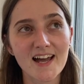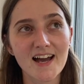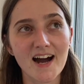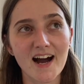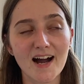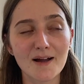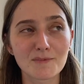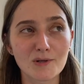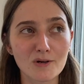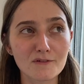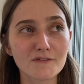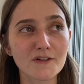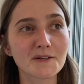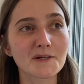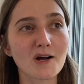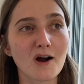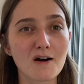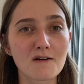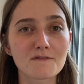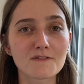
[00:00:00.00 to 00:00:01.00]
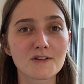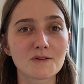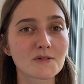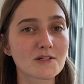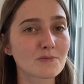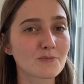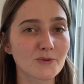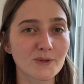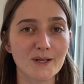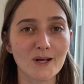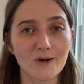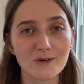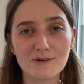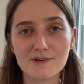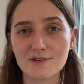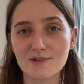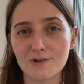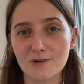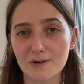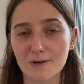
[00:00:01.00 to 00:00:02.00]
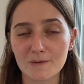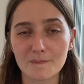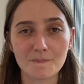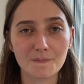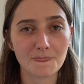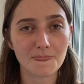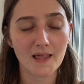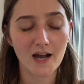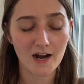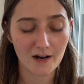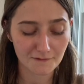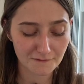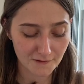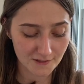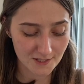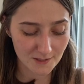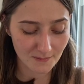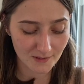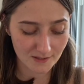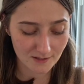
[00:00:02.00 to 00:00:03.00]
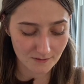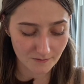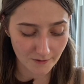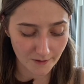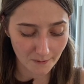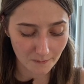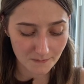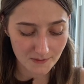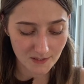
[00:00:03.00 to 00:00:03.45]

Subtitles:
I'm not very confident with brioche or half fisherman's rib,